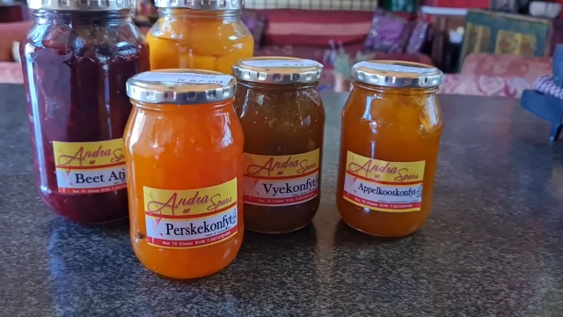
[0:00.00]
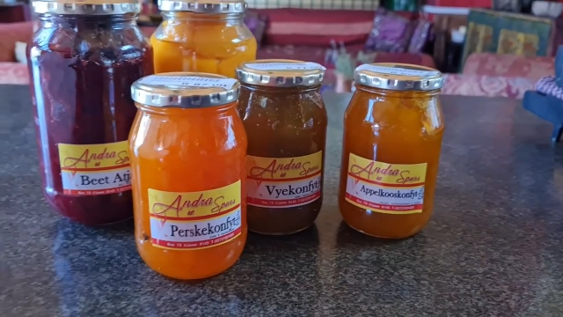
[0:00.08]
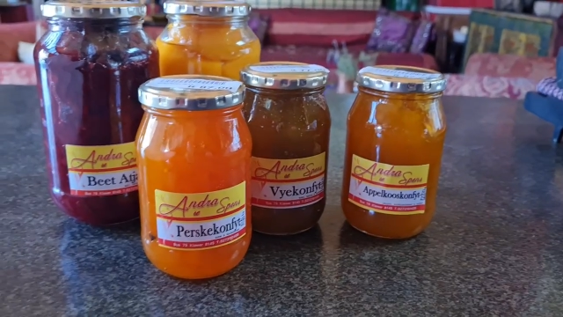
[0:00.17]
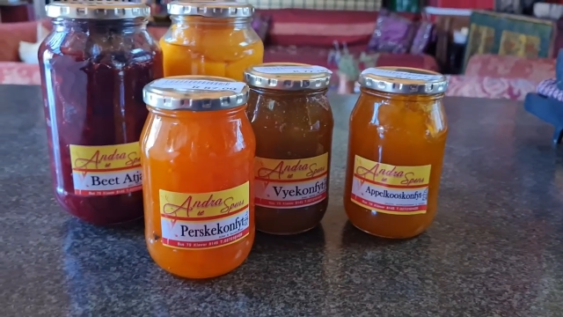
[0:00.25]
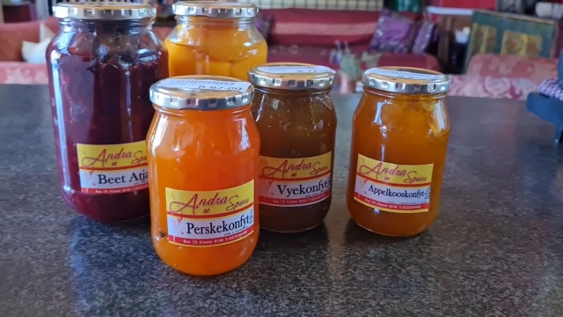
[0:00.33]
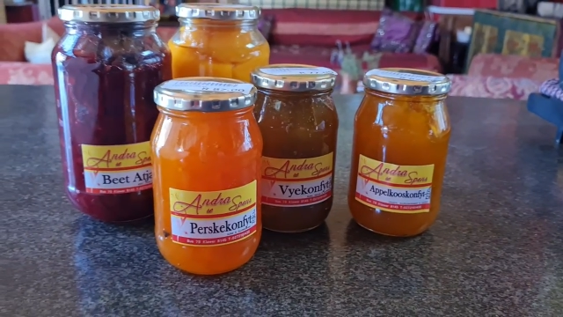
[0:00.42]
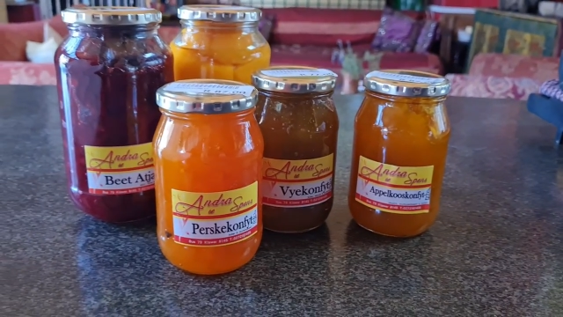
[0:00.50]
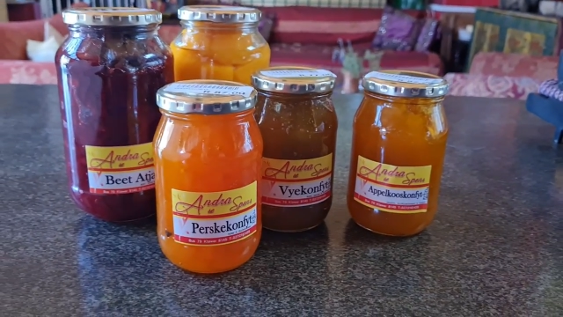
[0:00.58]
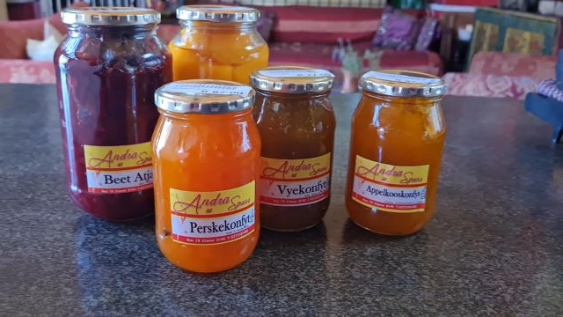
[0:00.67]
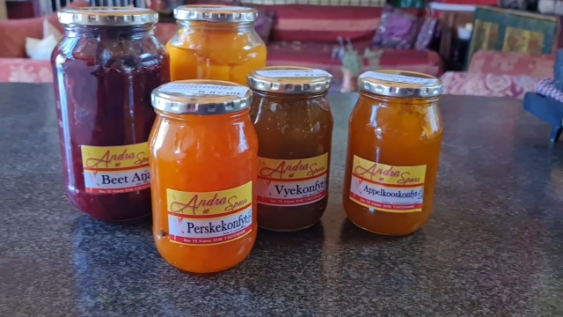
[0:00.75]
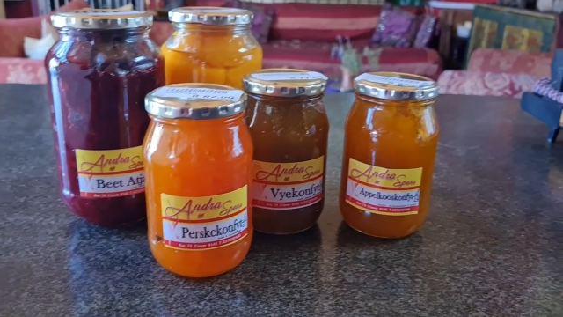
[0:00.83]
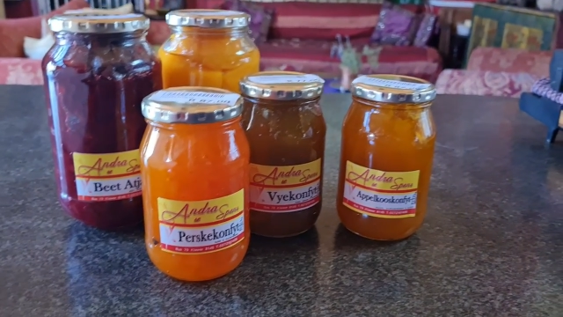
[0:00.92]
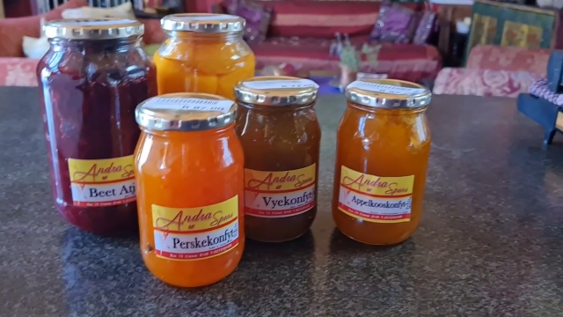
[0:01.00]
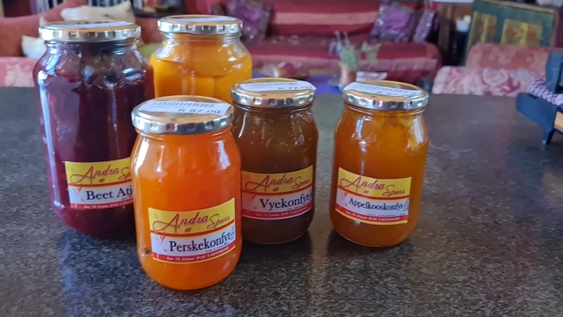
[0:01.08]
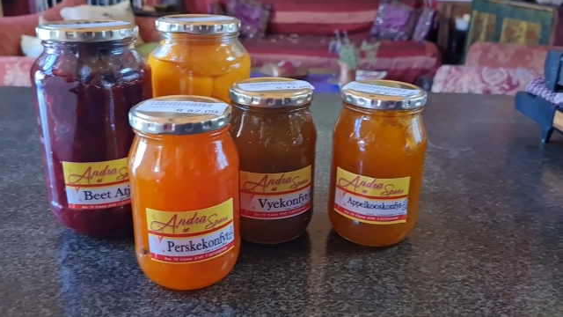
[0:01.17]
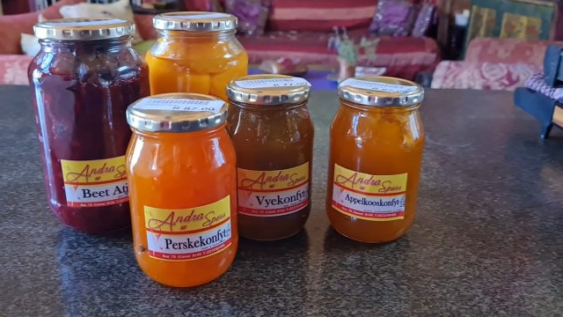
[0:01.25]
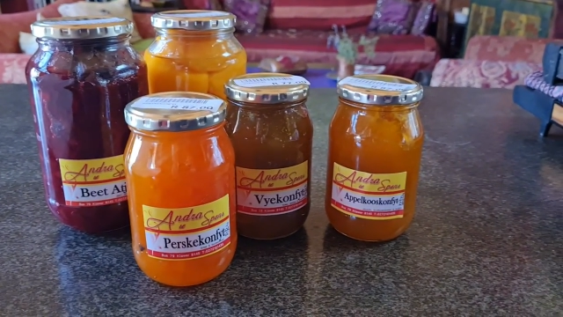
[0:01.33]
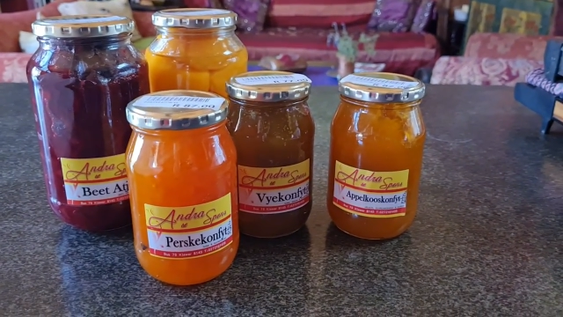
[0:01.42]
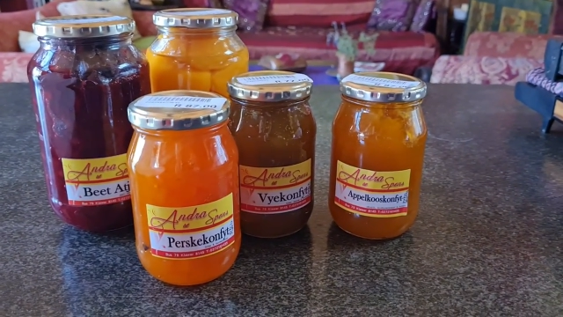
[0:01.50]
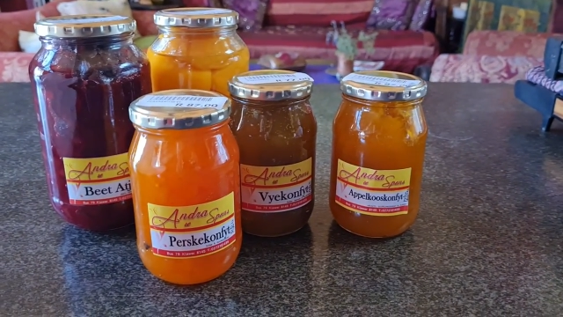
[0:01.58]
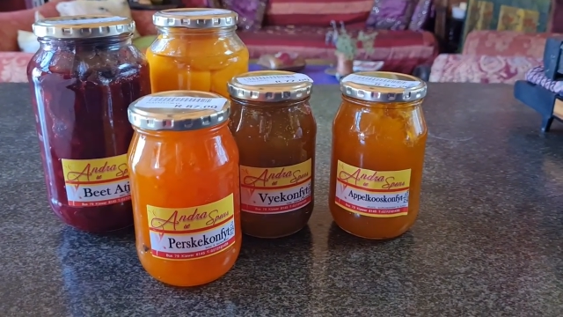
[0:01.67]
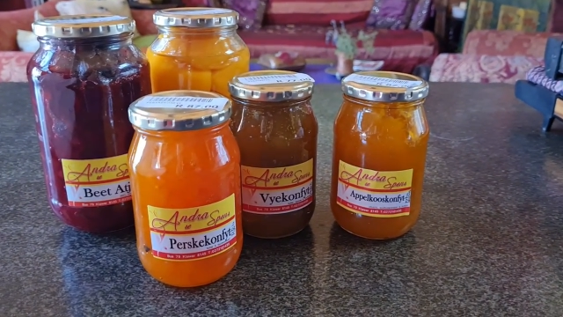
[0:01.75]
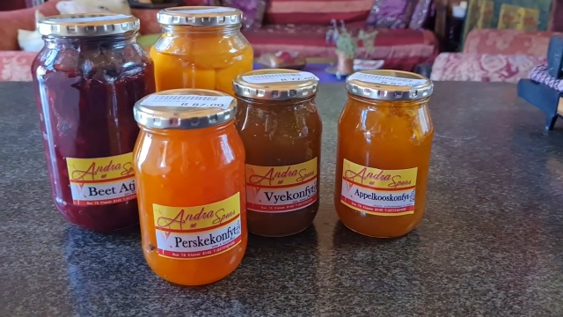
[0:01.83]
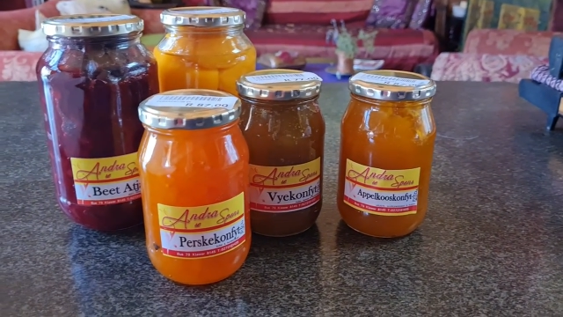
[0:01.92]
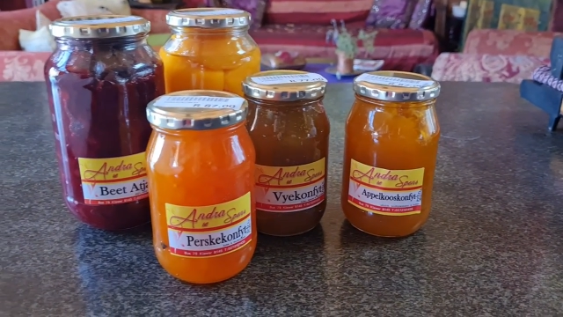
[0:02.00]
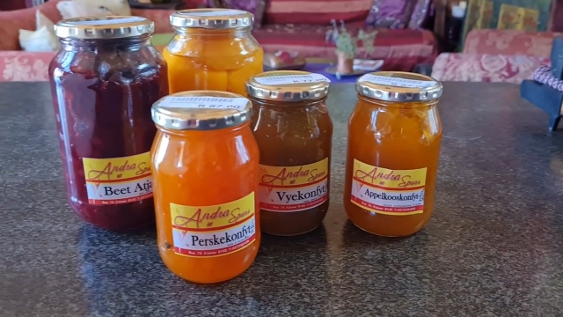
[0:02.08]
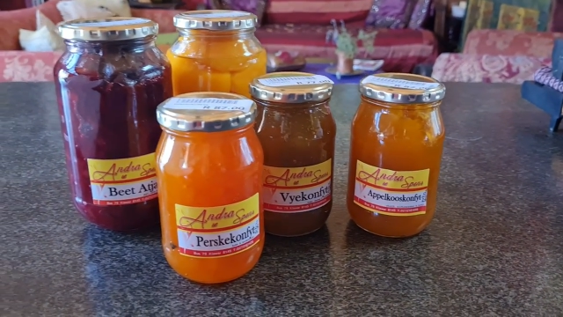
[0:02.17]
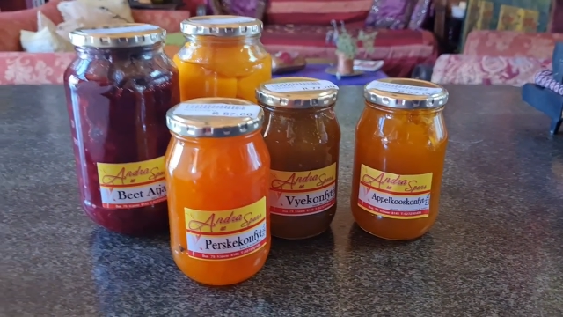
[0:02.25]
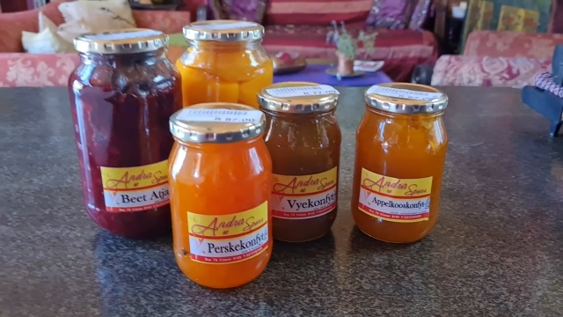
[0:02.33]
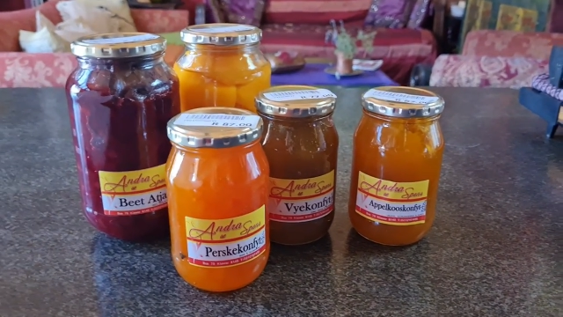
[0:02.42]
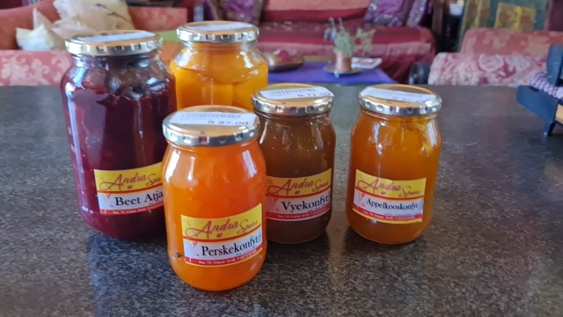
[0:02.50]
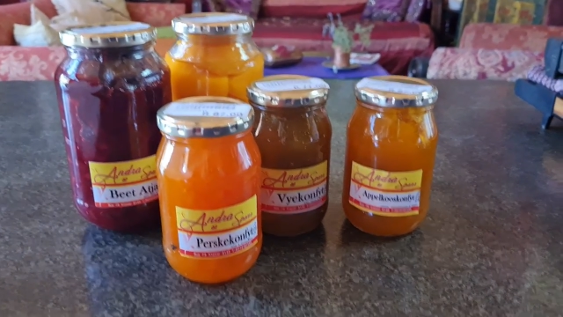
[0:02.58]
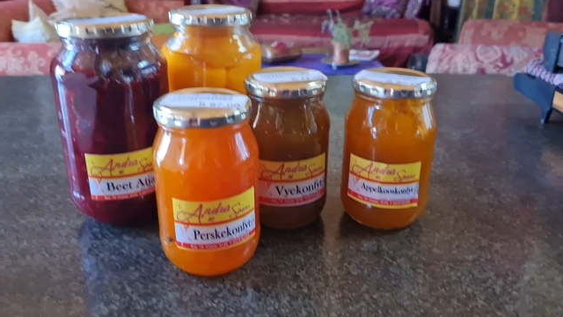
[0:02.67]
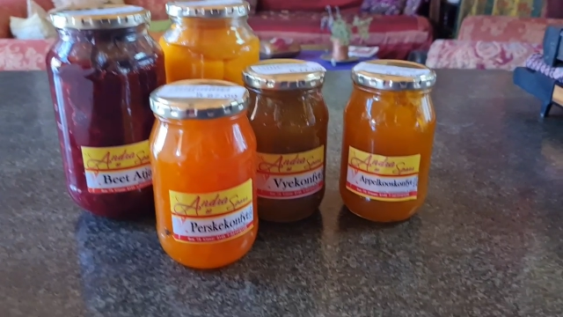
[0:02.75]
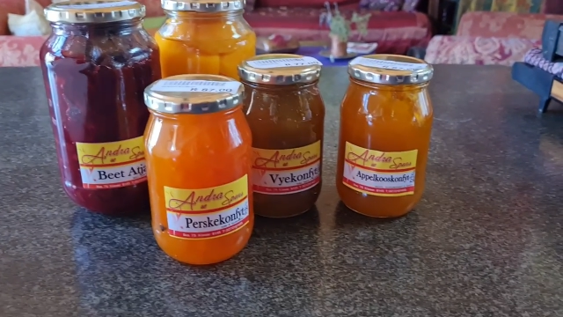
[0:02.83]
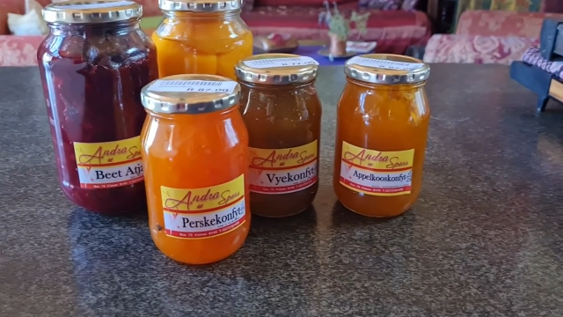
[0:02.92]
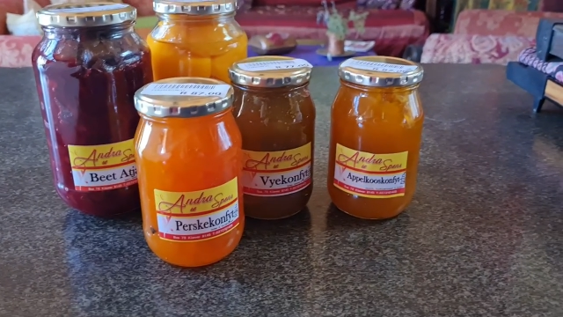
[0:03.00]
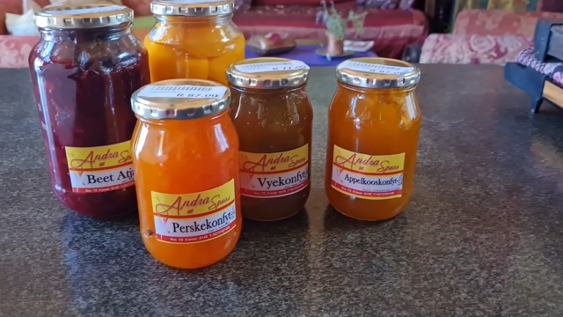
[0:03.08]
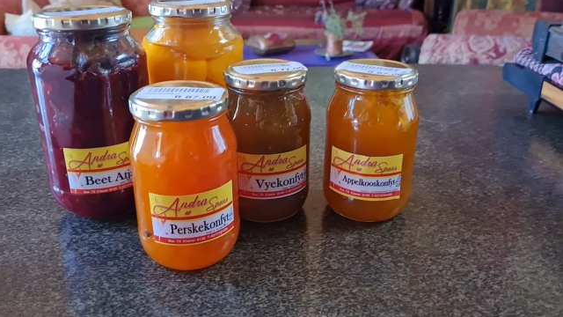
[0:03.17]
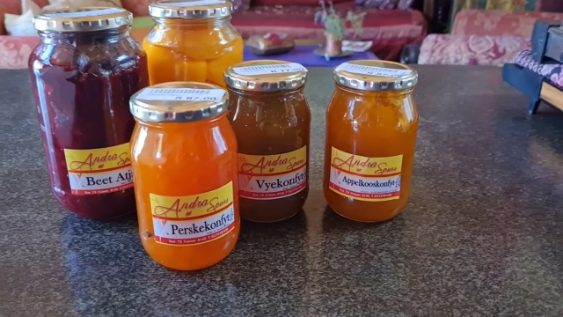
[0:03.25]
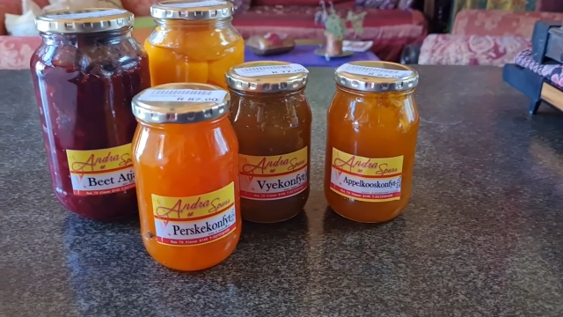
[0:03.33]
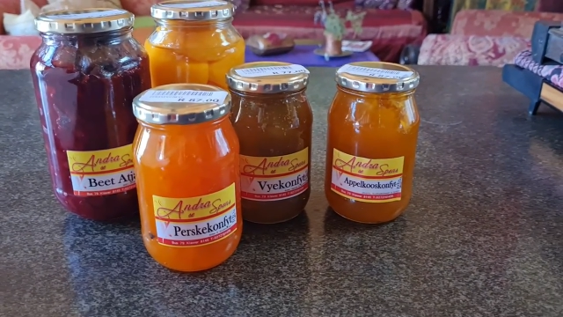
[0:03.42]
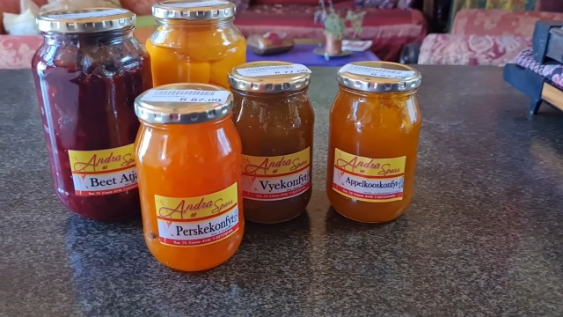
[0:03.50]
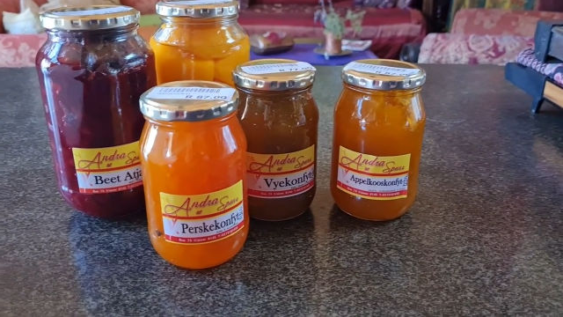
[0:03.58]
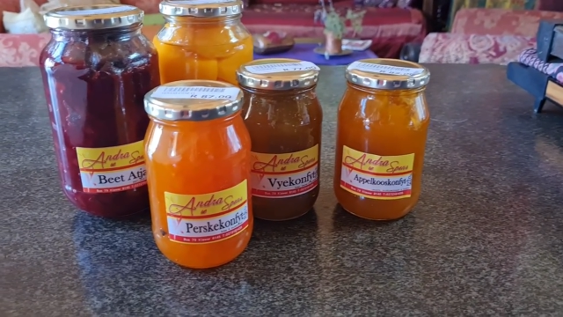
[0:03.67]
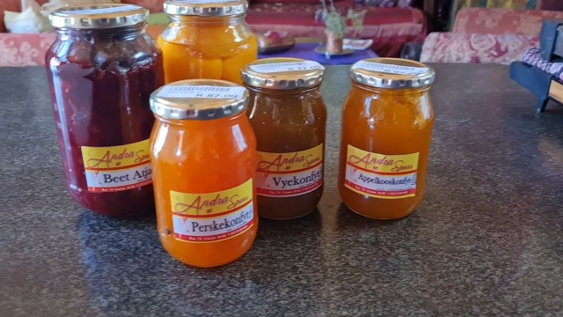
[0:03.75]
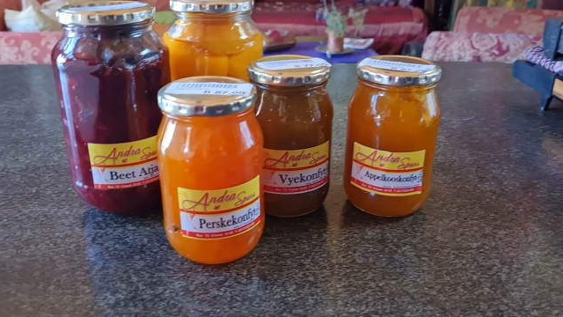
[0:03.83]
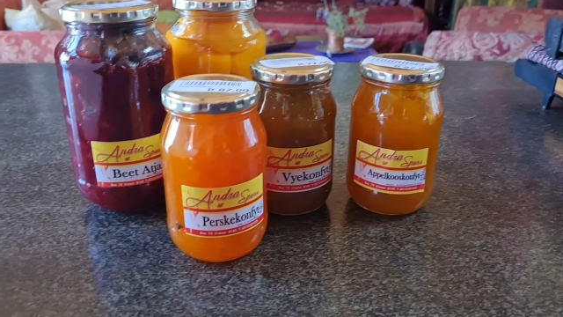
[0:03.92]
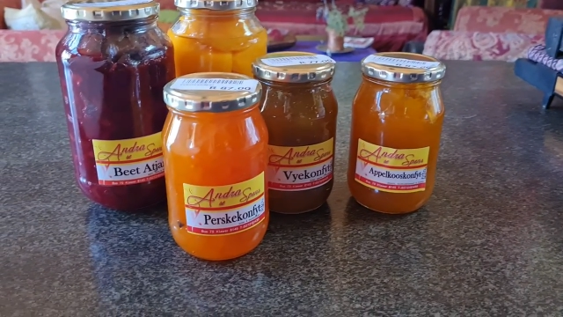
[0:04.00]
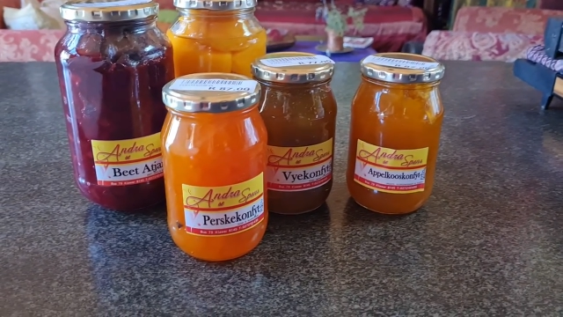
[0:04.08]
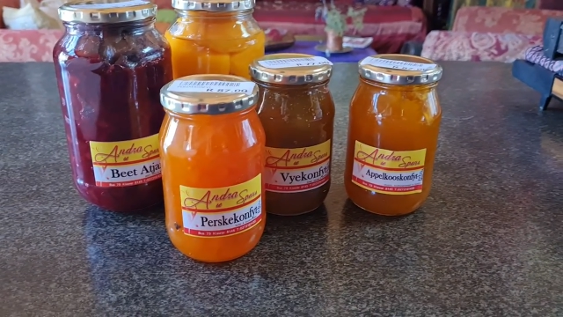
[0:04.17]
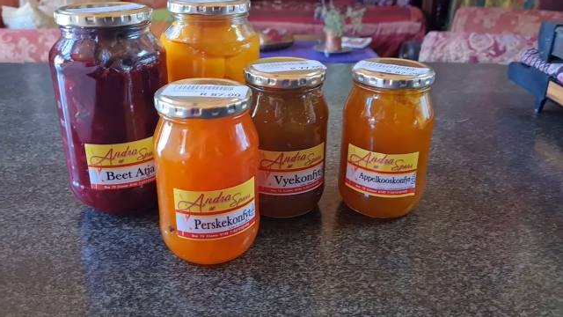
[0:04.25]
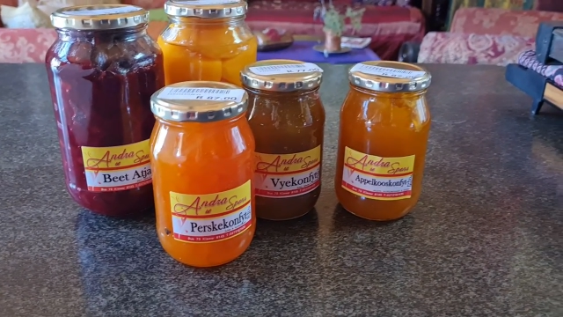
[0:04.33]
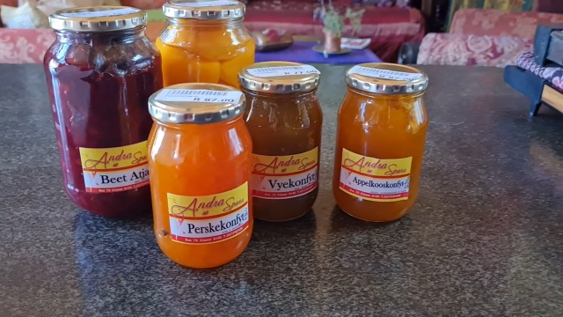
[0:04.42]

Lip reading: No face is visible, so there are no lips to read.